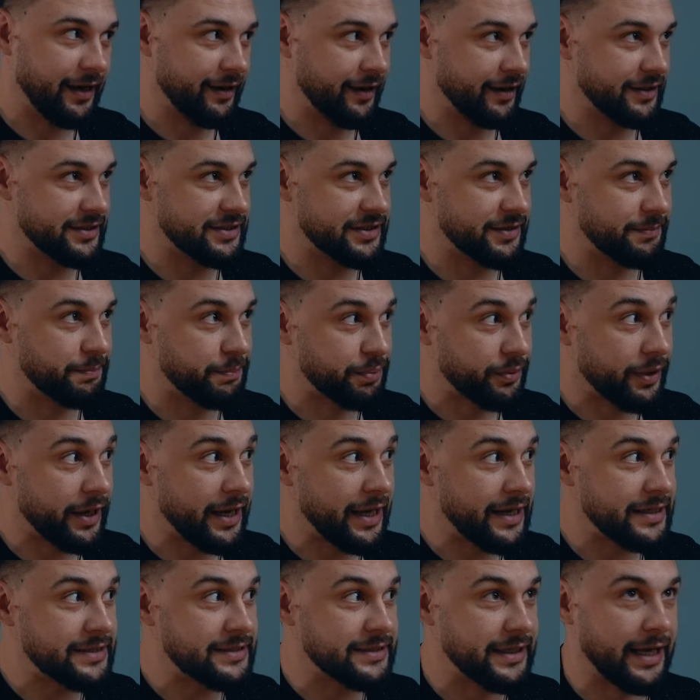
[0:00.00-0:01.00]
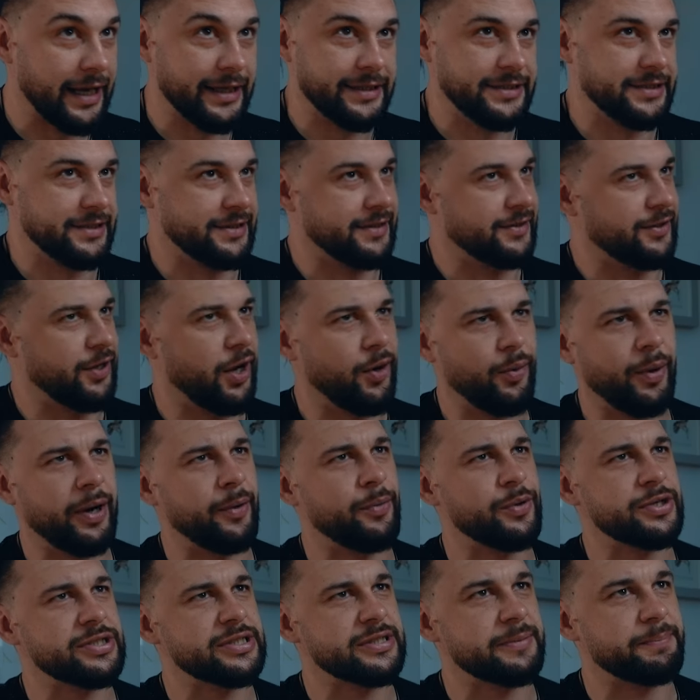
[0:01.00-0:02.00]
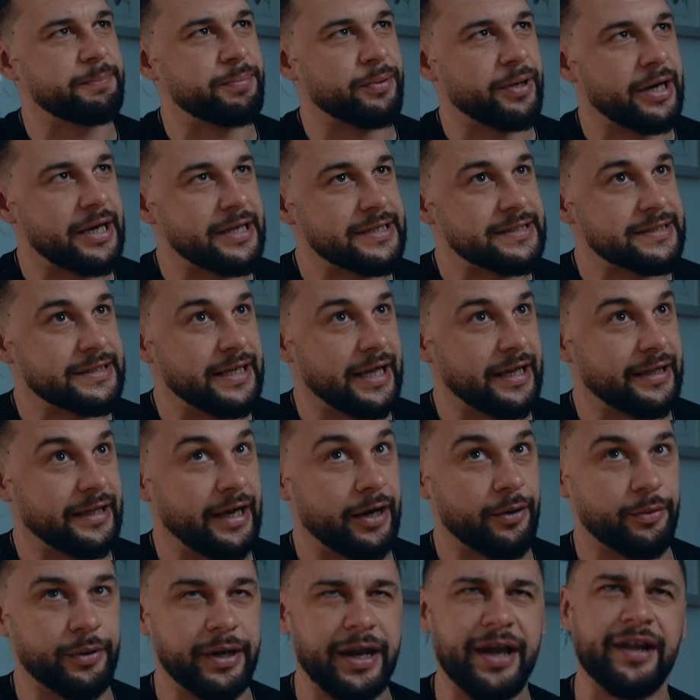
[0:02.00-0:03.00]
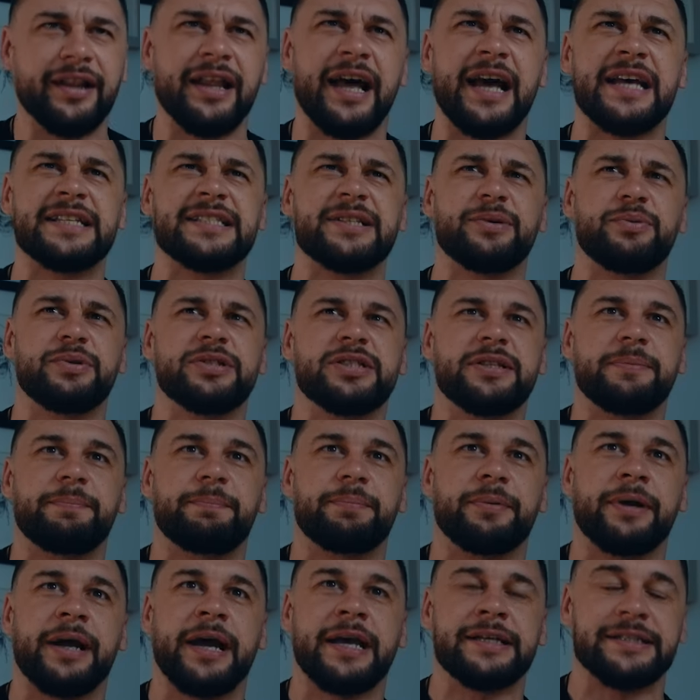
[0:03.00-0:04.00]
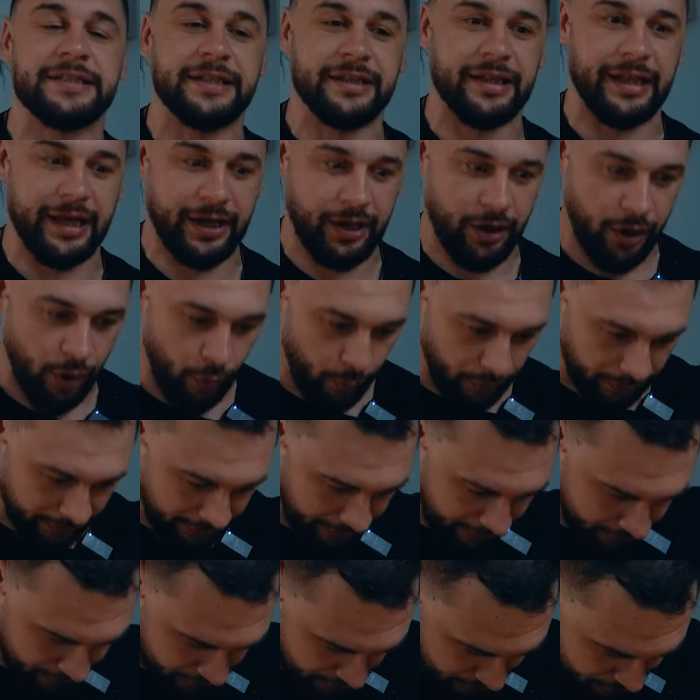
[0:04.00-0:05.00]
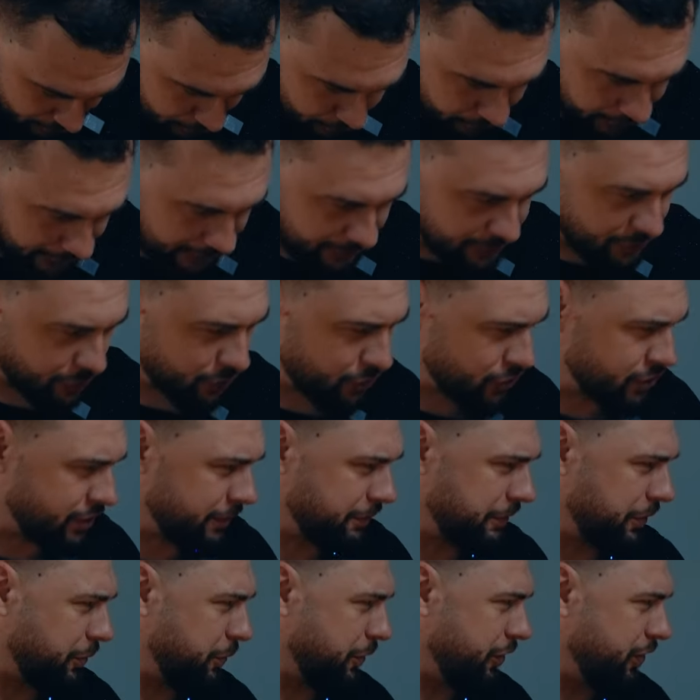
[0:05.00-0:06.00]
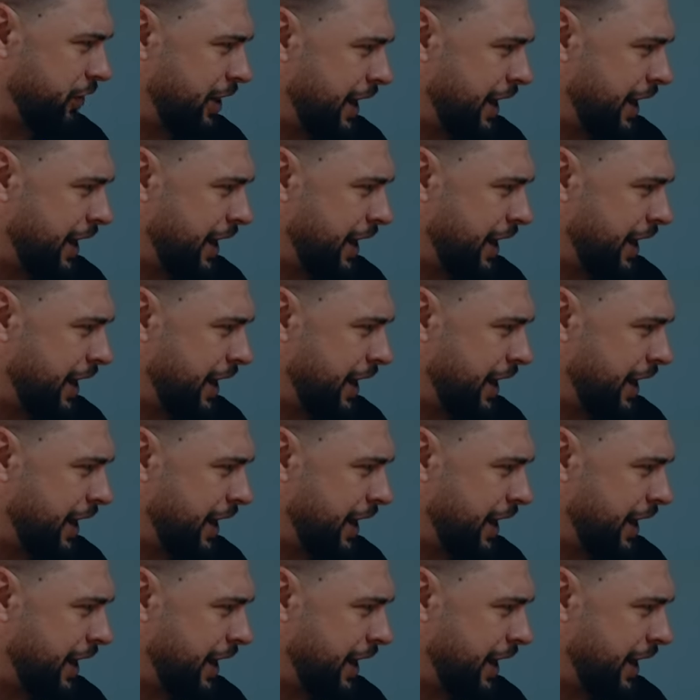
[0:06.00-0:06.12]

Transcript: I got depressed. I didn't know I was depressed. Then I realized I was depressed and like, oh, well, there's too late to do something with